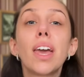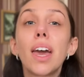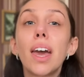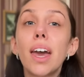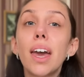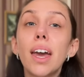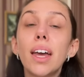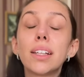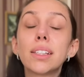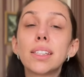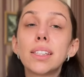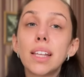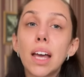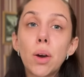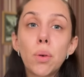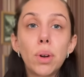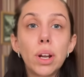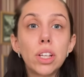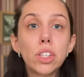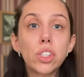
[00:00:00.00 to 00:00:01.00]
And
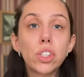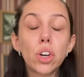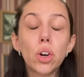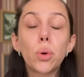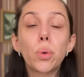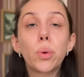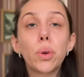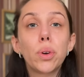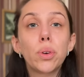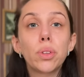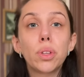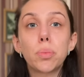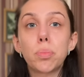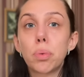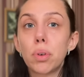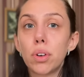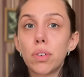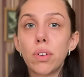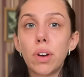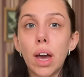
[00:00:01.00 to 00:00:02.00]
now let's show you the
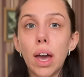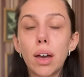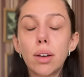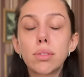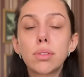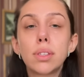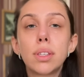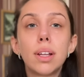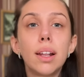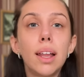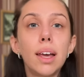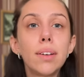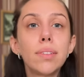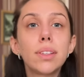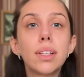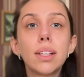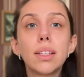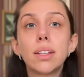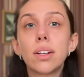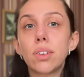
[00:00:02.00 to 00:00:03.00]
profiles, the
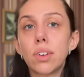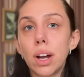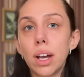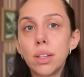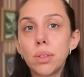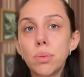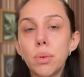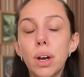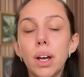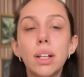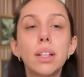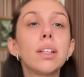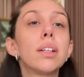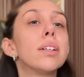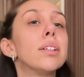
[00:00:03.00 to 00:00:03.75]
left and the right one.